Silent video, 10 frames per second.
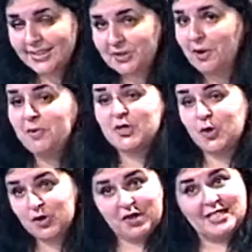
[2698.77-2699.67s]
So I
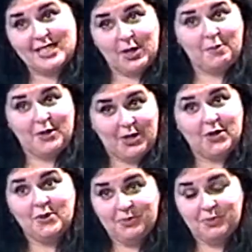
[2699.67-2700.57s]
was all dressed up, you
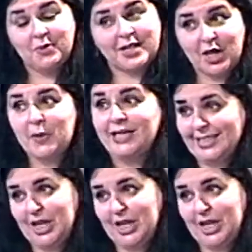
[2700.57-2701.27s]
know, with nowhere to